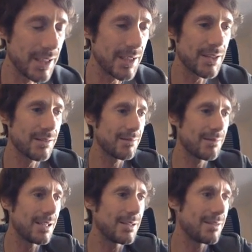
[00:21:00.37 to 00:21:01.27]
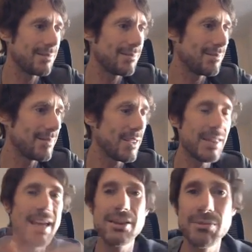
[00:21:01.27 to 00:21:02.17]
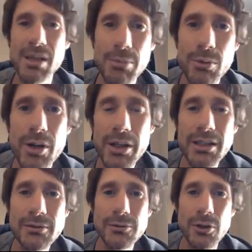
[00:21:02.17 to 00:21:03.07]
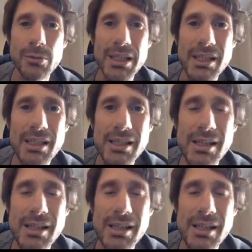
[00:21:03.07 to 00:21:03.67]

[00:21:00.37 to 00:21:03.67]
and there's 1,000 people working for me?